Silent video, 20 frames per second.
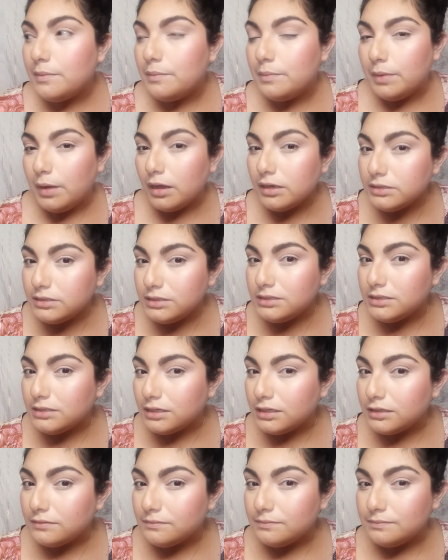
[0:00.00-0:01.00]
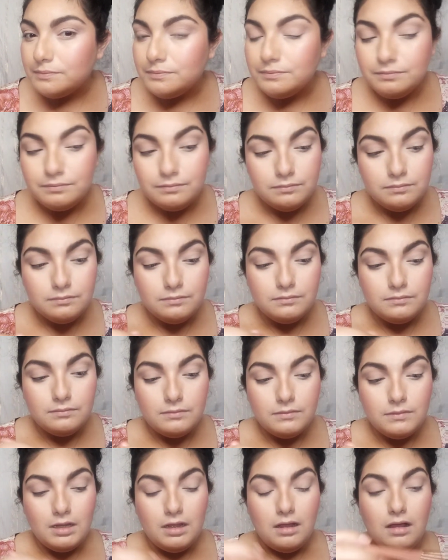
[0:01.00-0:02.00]
BoxyCharm,
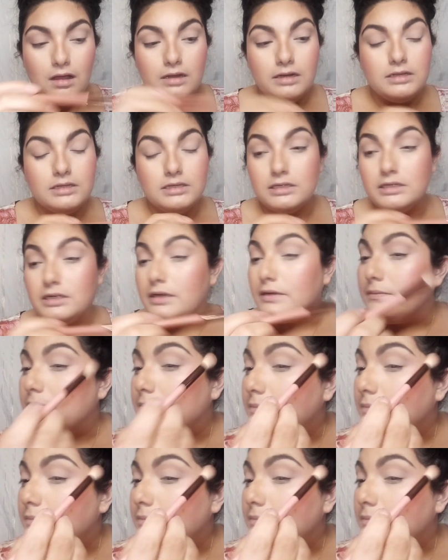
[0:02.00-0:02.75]
honestly.